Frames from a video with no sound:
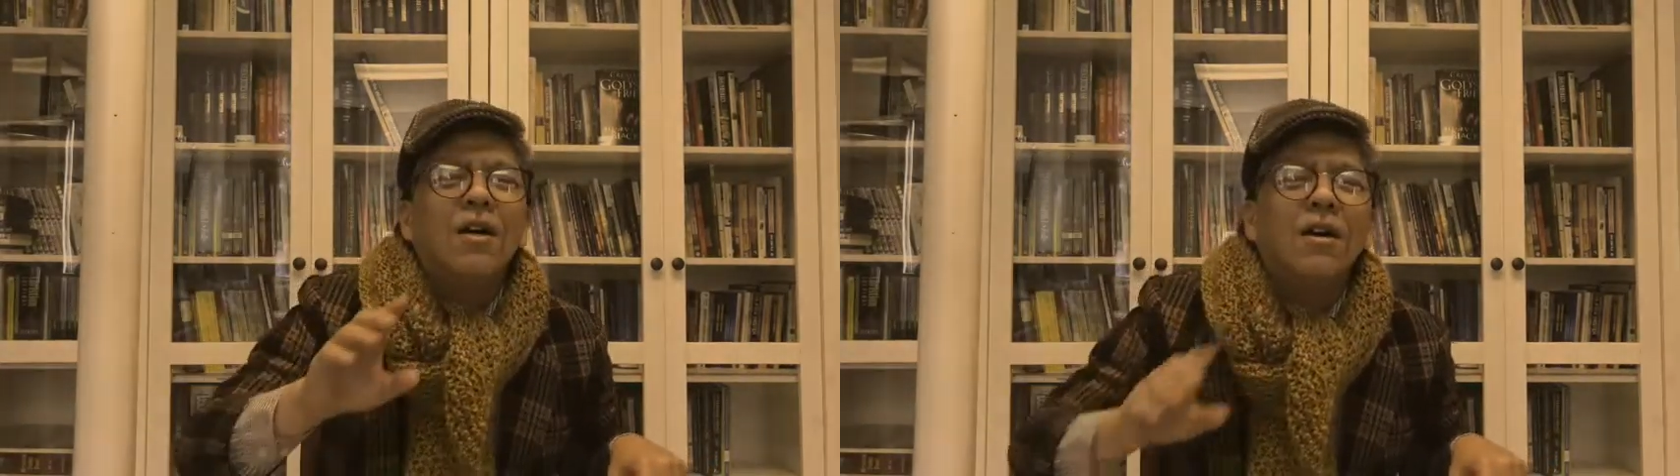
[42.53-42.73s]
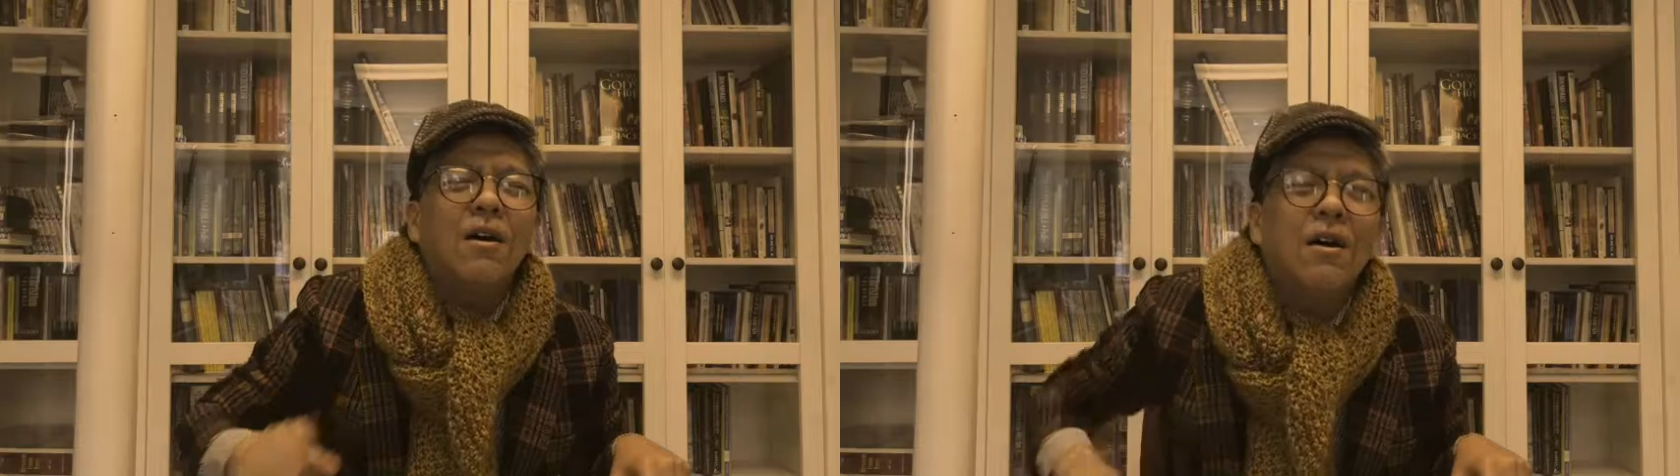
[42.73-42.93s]

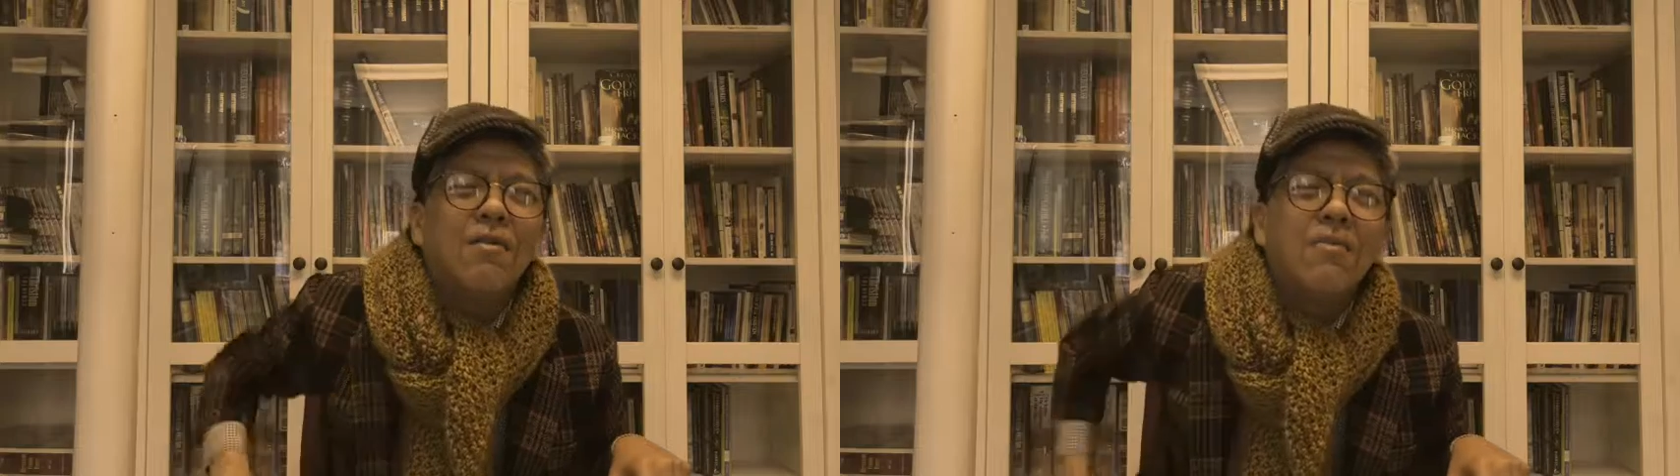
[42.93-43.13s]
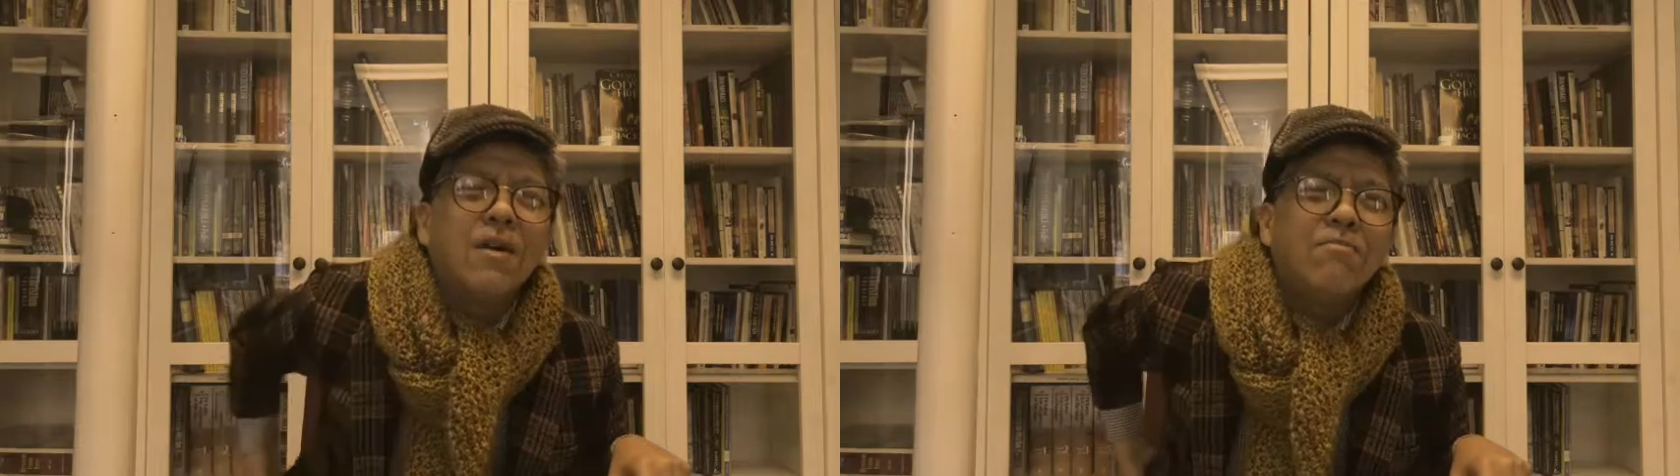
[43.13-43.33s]
Oh,
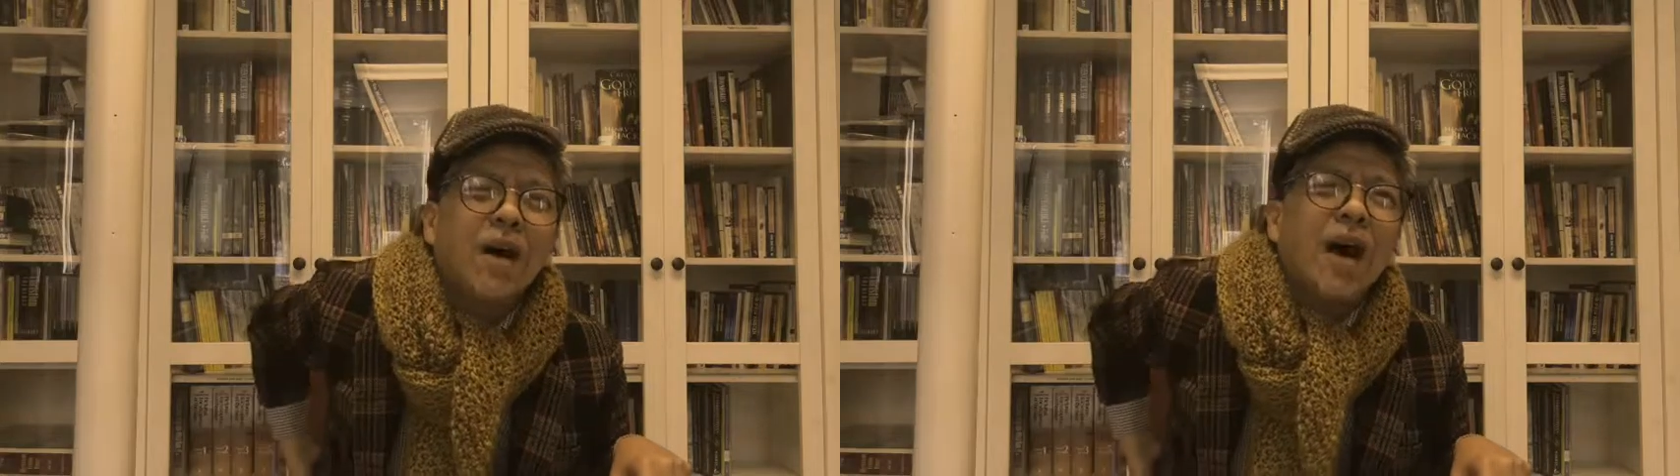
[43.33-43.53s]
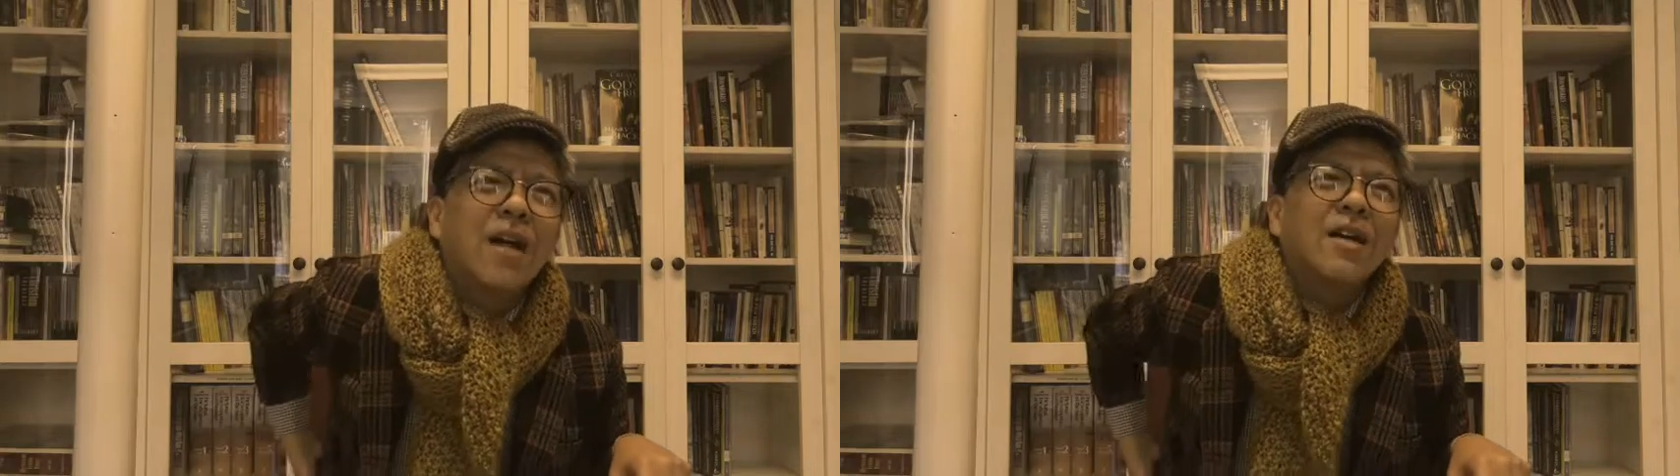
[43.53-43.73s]
my
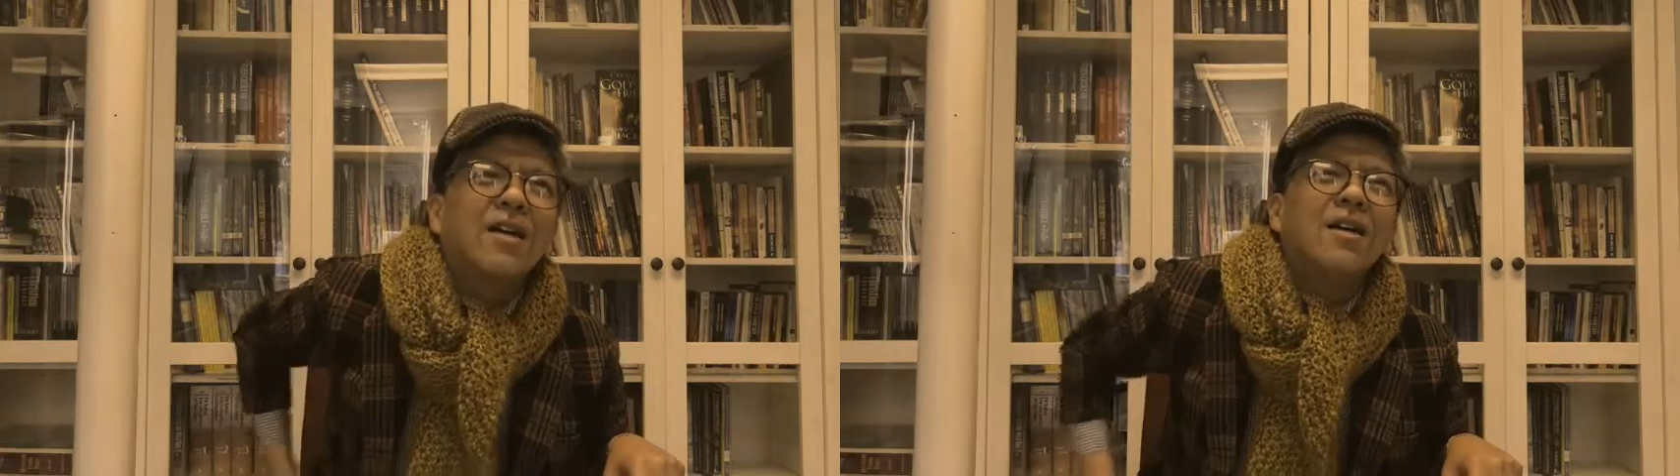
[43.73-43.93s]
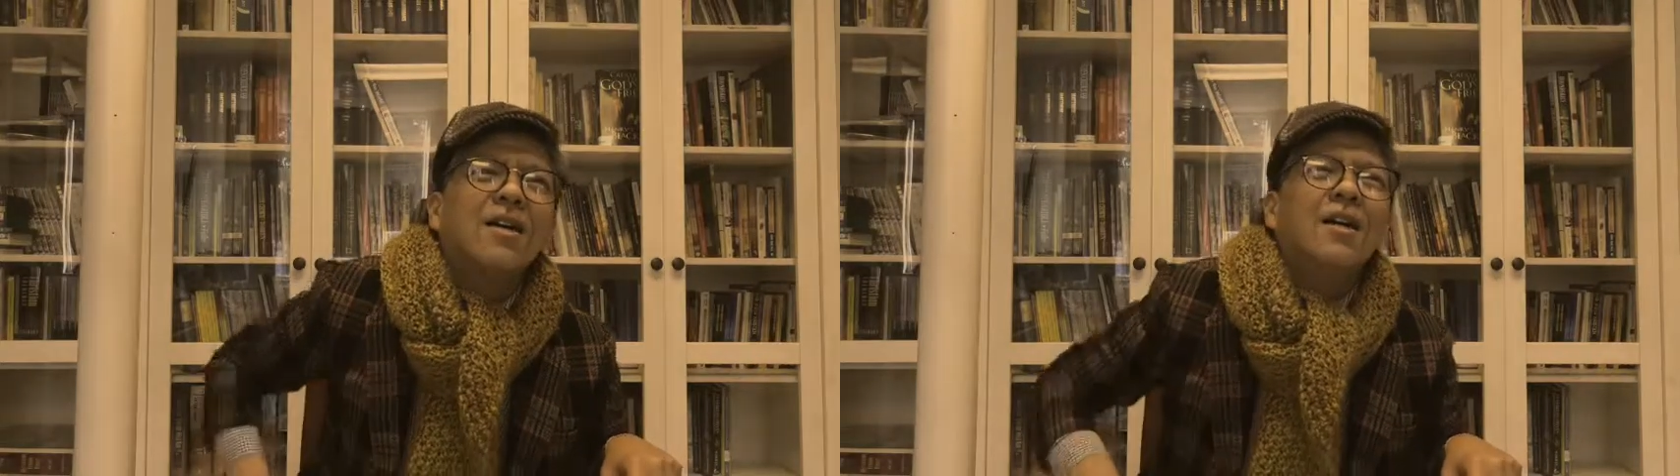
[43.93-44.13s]
back.
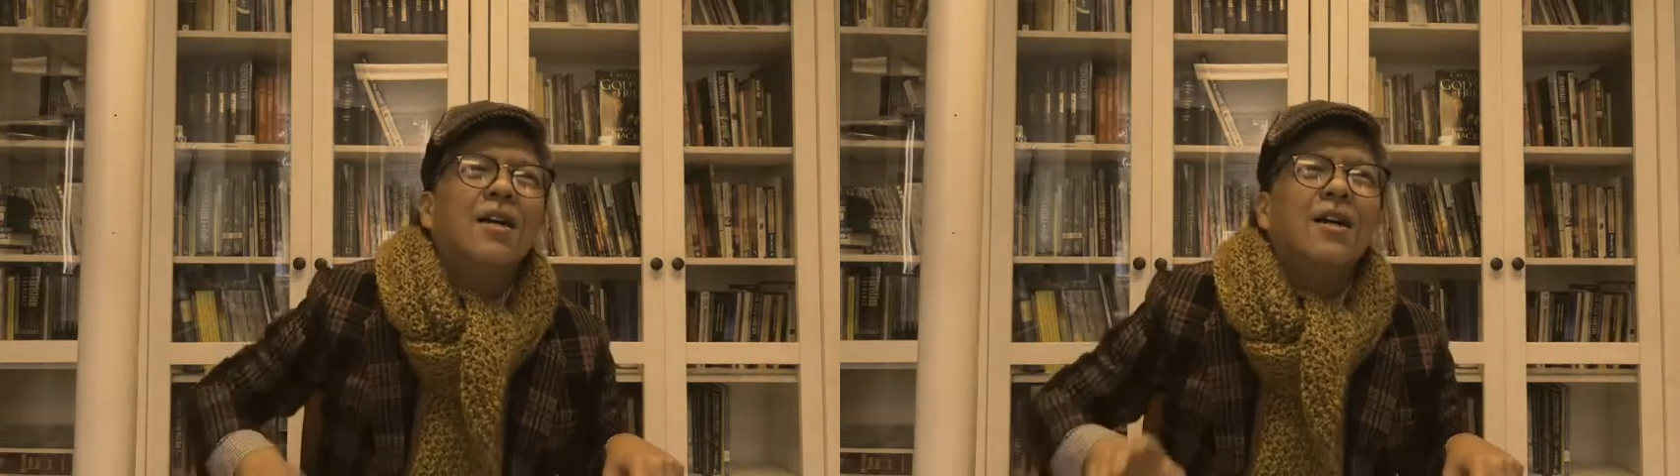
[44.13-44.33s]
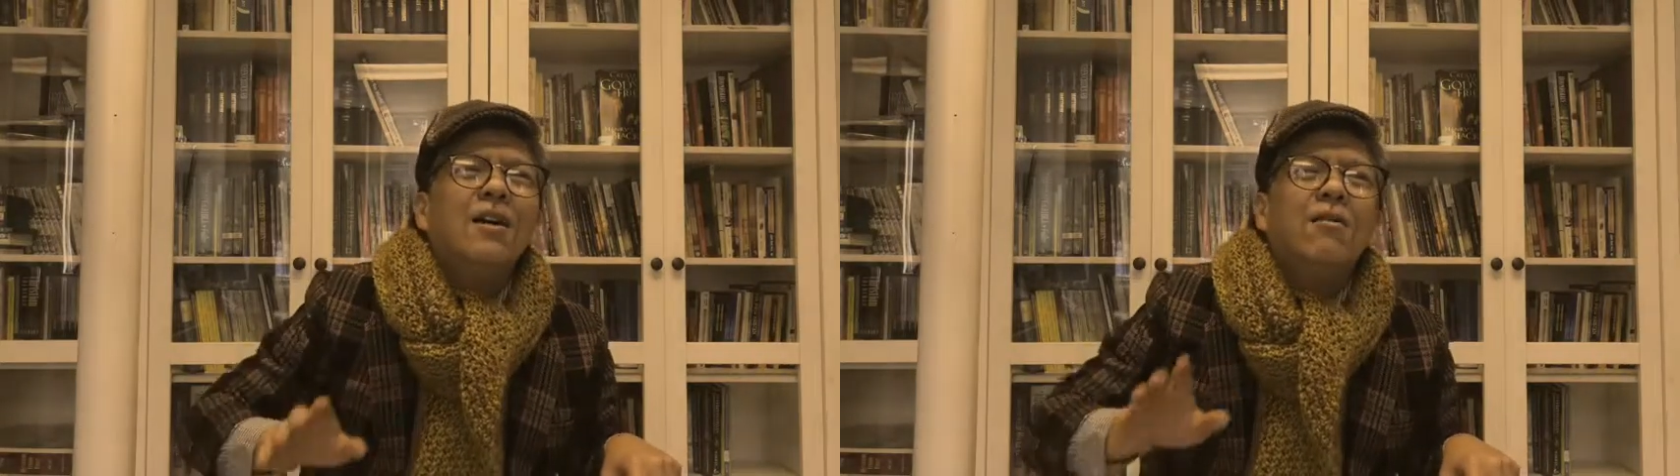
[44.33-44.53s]

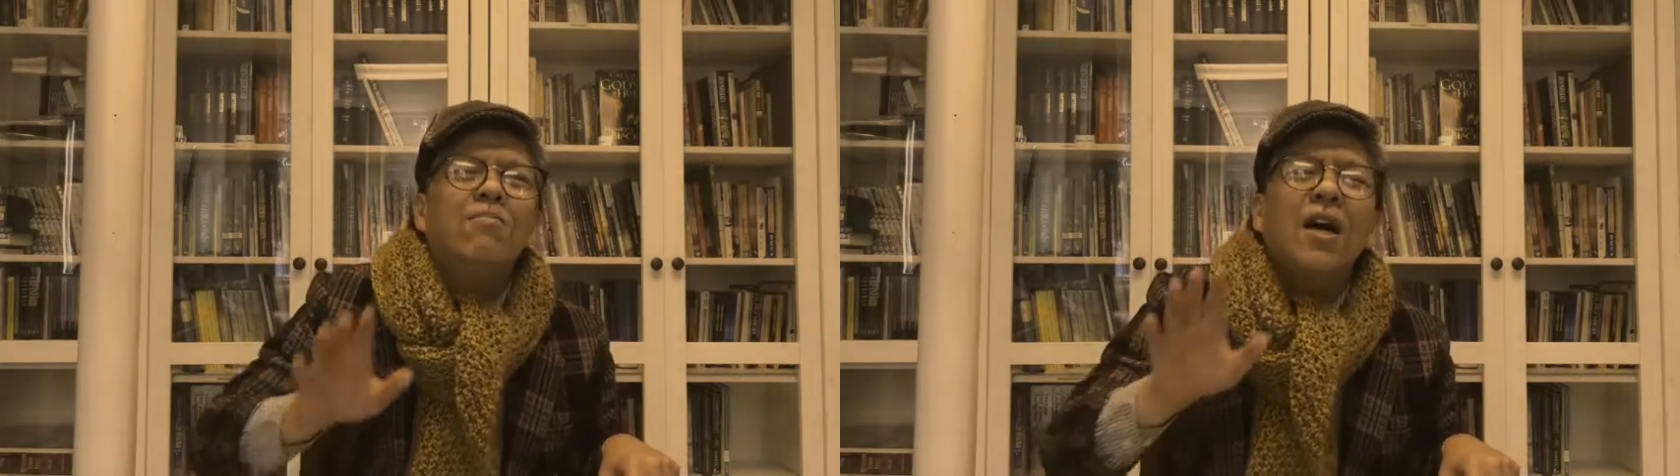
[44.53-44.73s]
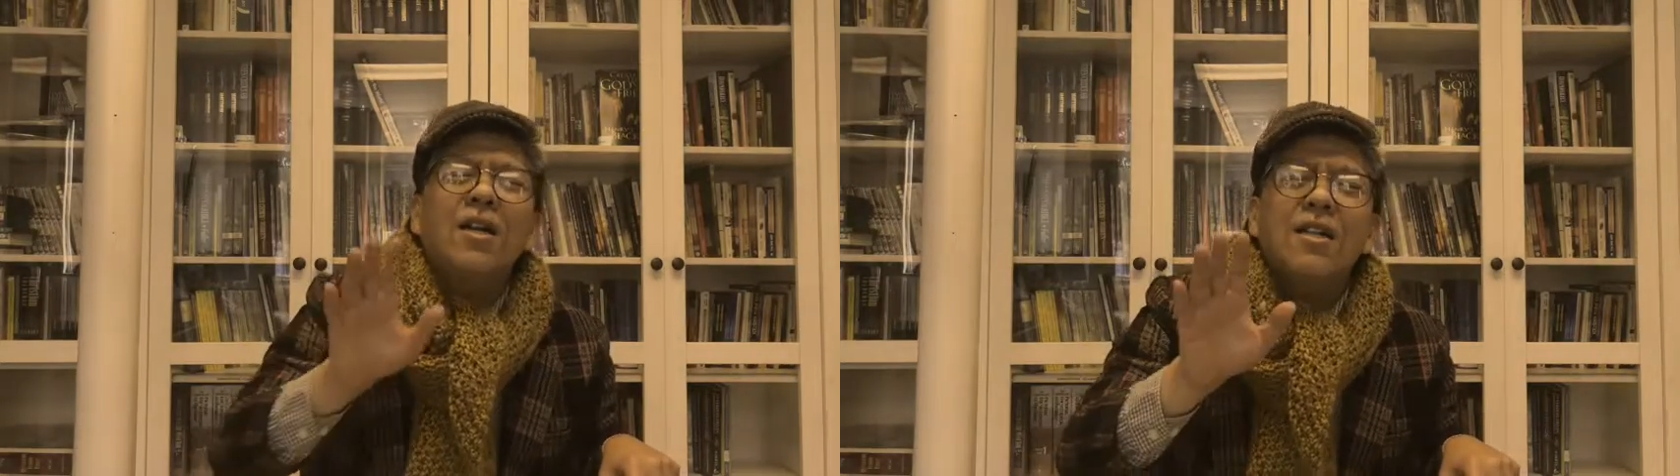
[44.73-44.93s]

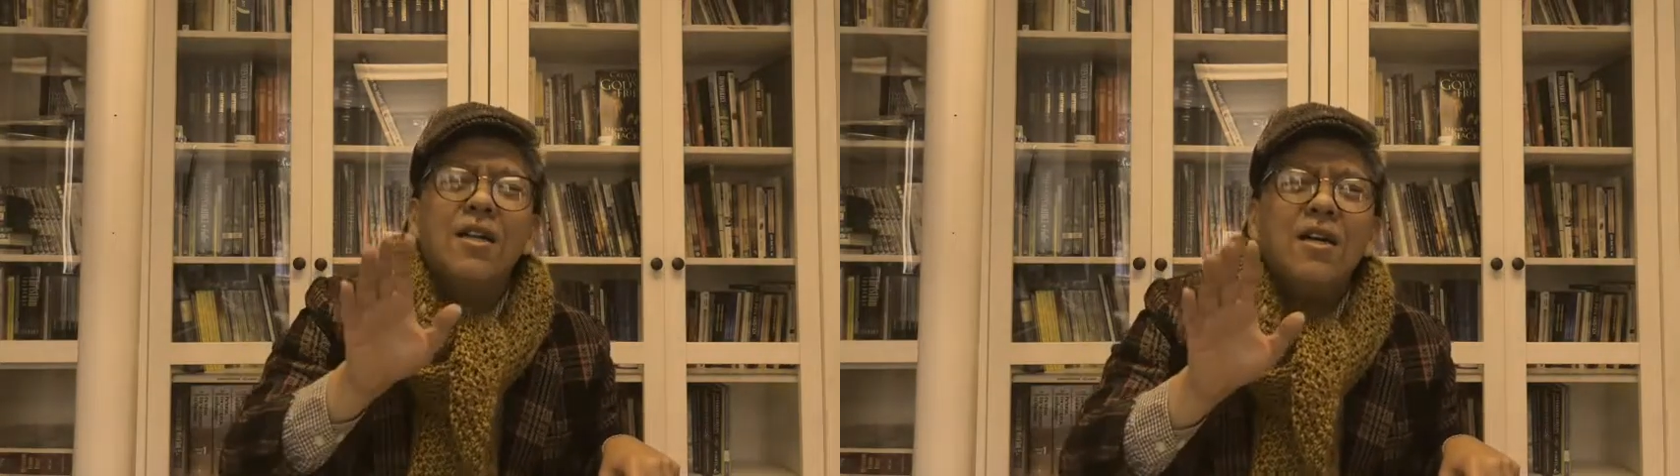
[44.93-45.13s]
But